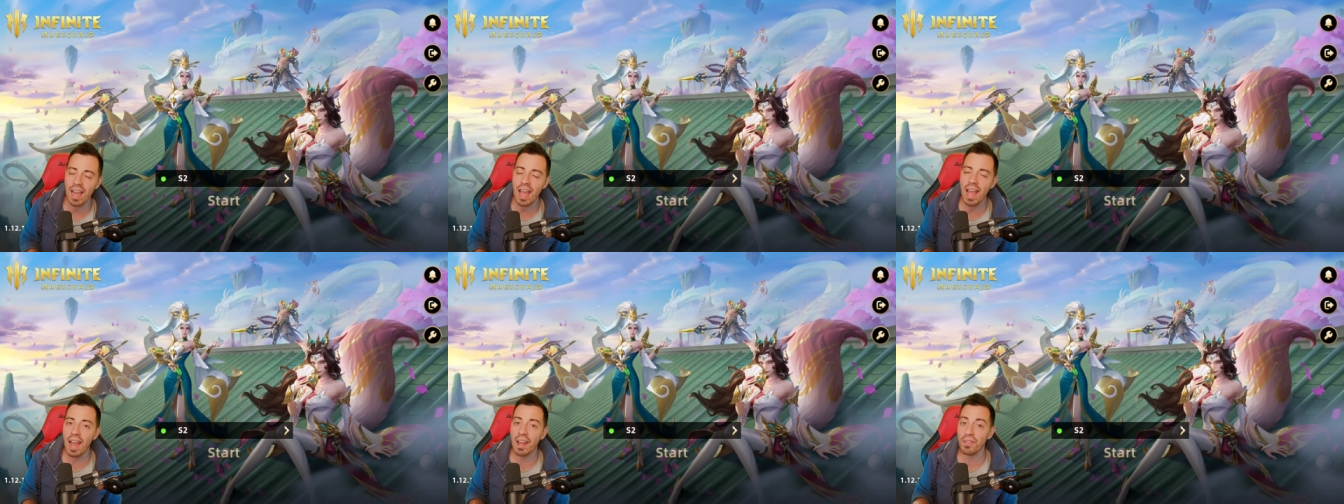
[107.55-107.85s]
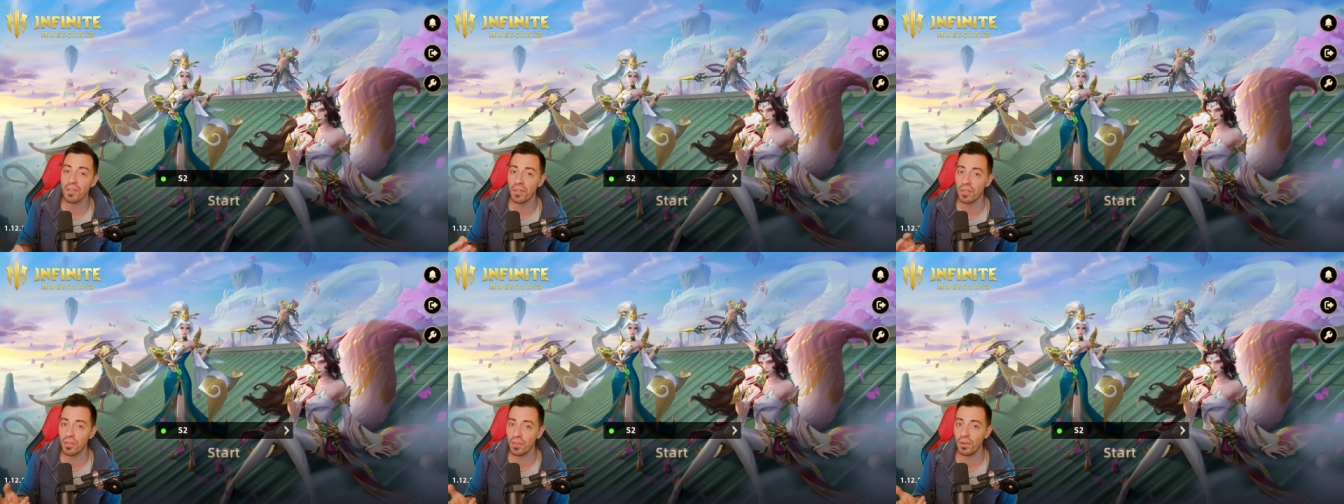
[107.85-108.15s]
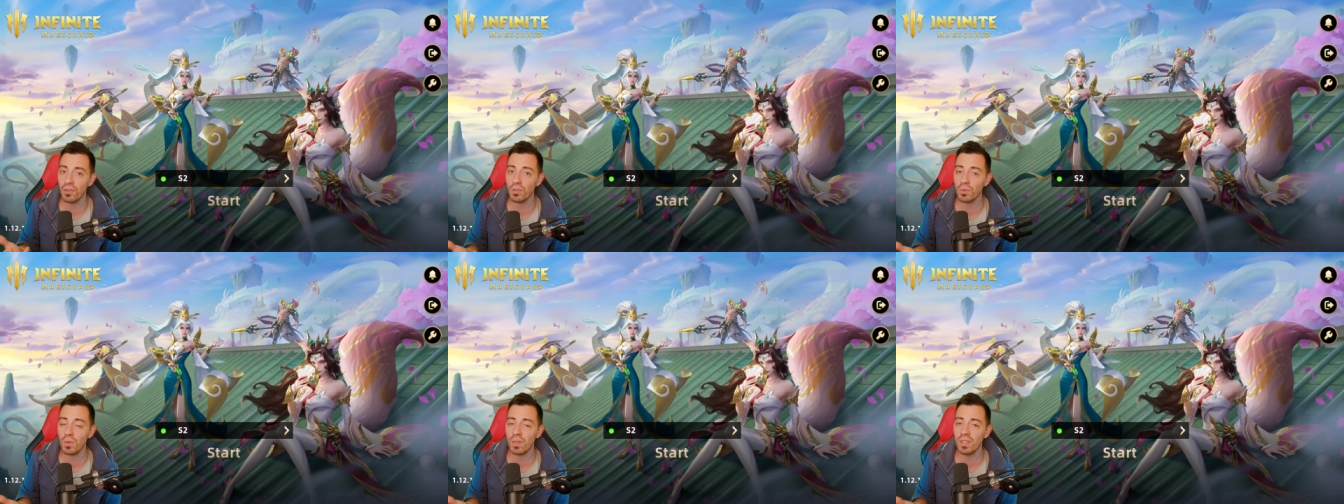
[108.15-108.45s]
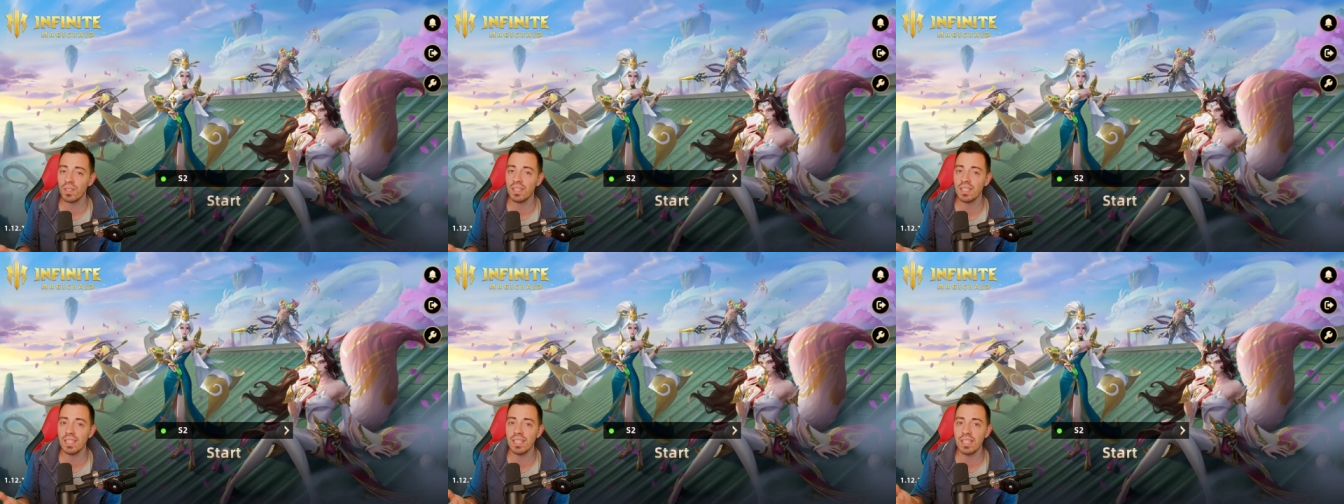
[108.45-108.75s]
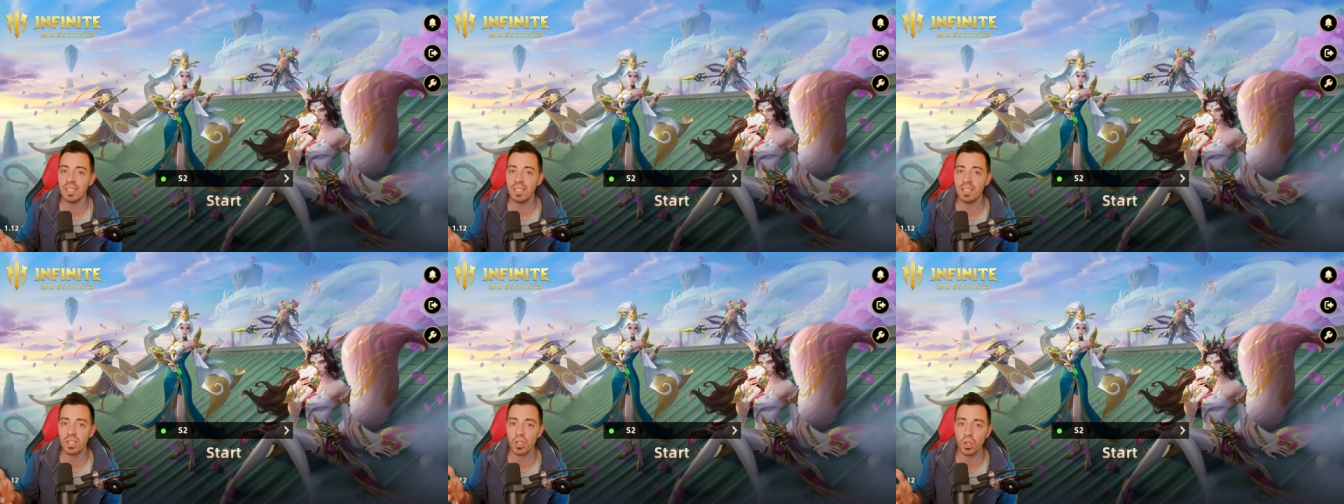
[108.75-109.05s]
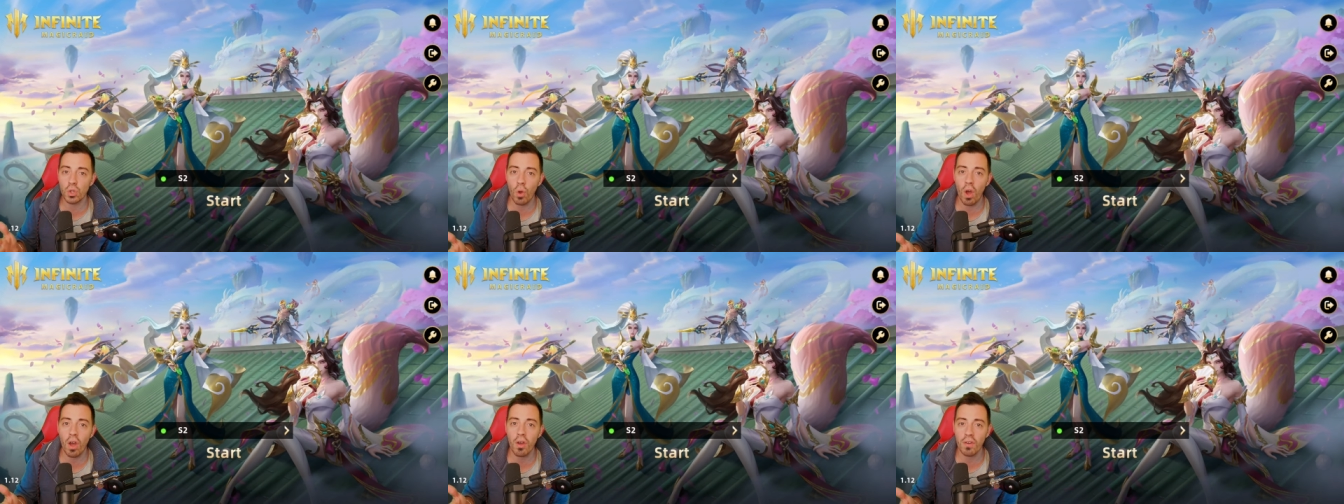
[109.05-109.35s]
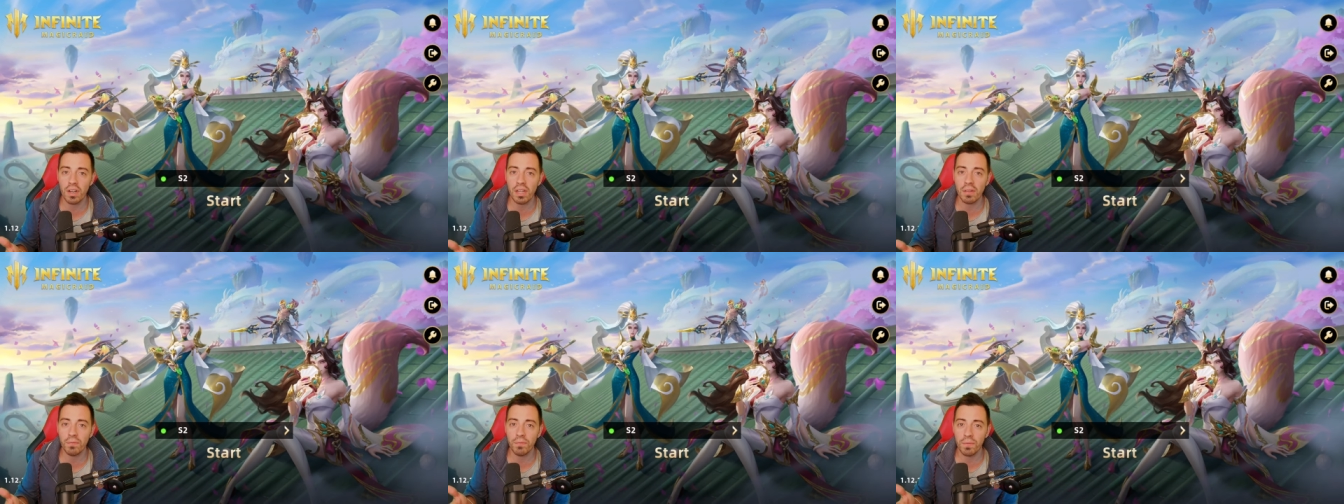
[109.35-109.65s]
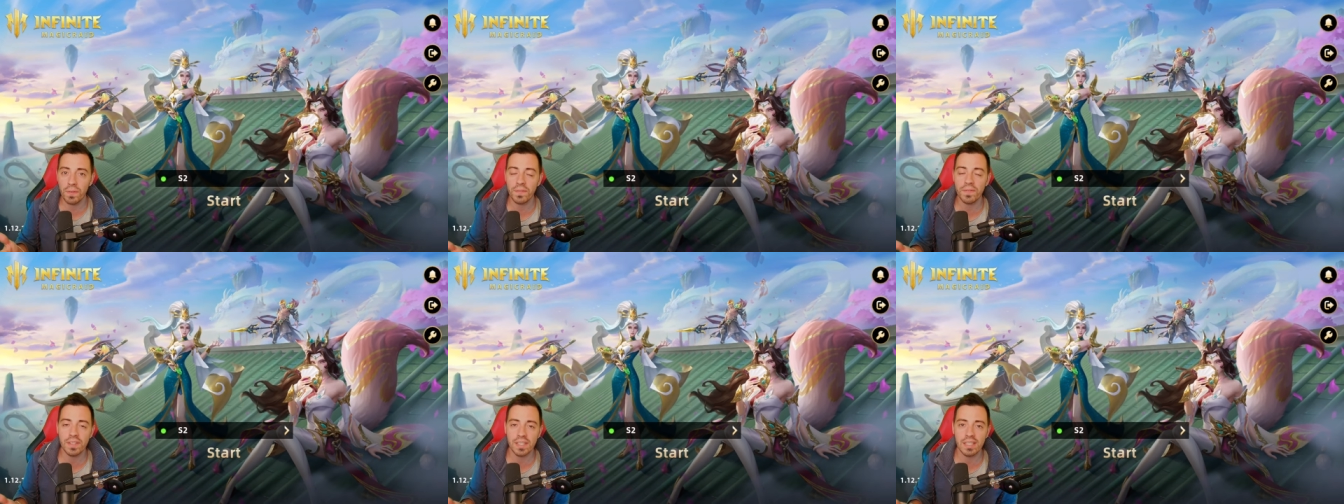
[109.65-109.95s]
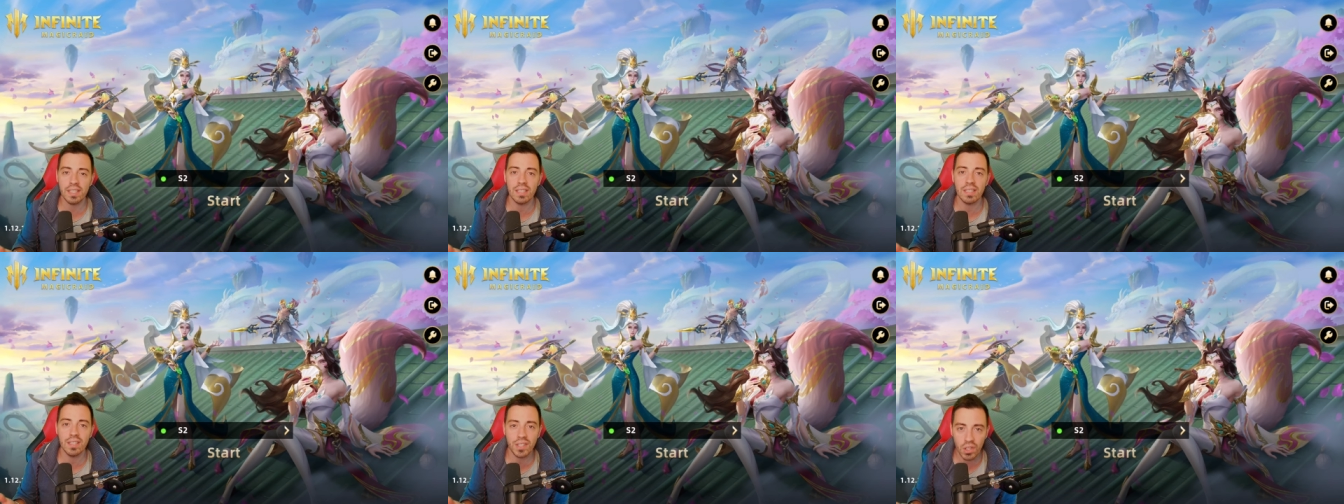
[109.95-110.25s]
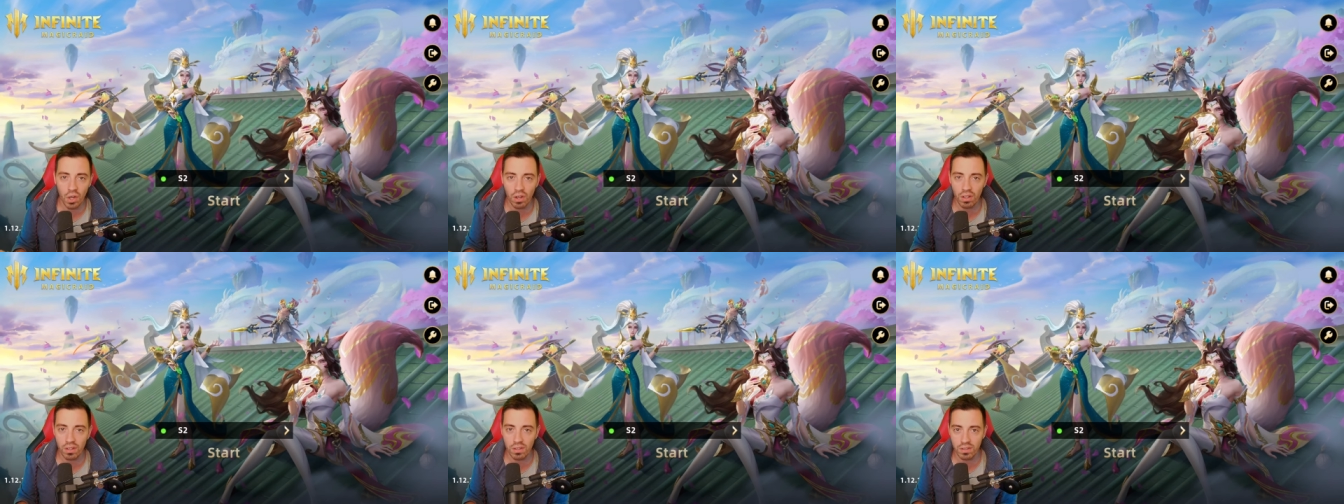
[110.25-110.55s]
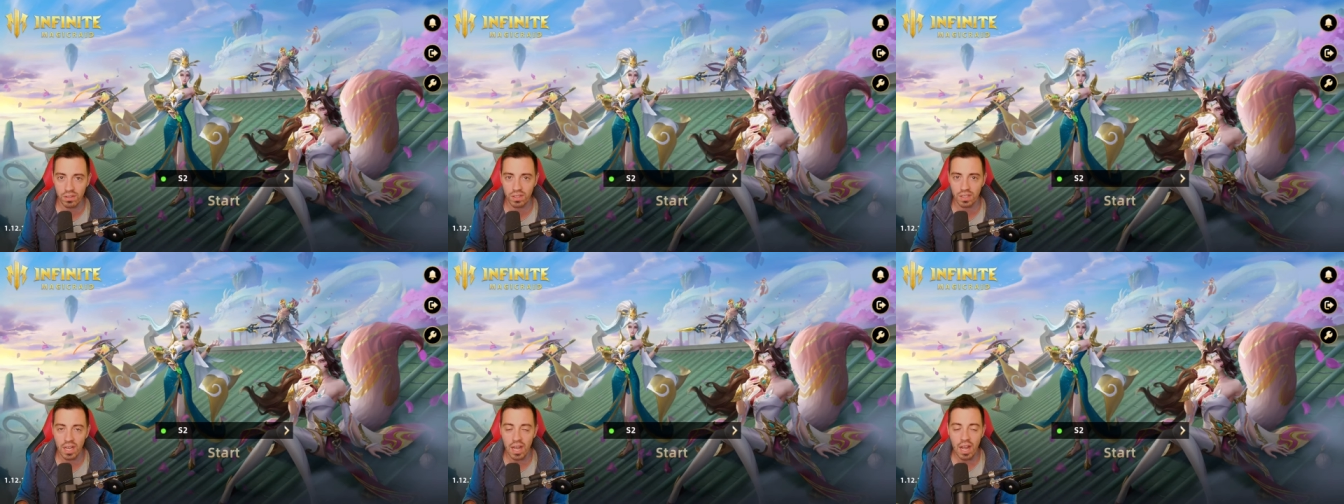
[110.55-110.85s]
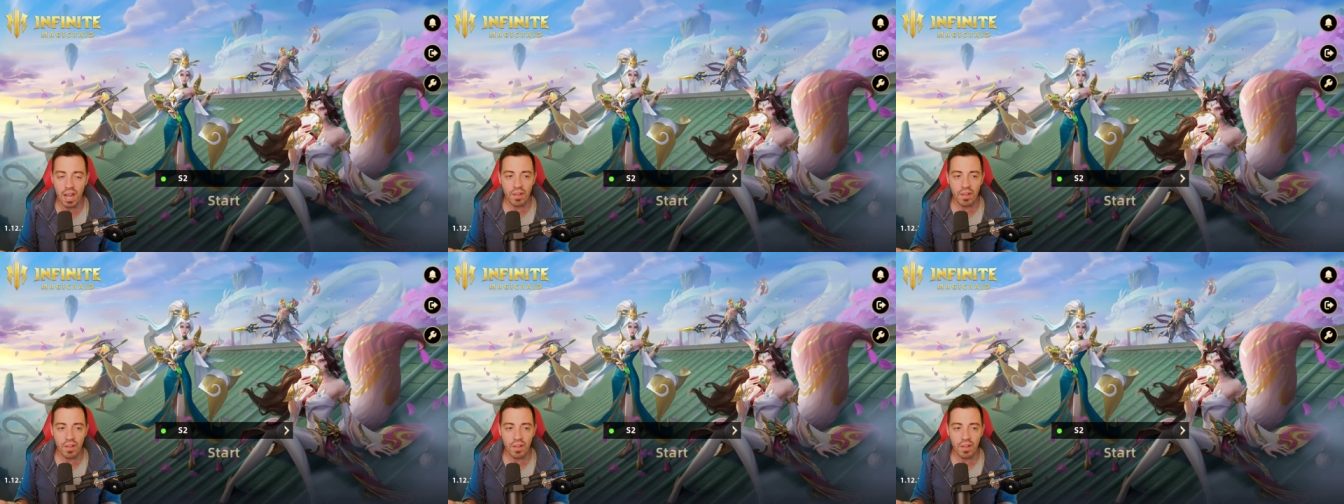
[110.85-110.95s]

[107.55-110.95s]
and the third one is $250.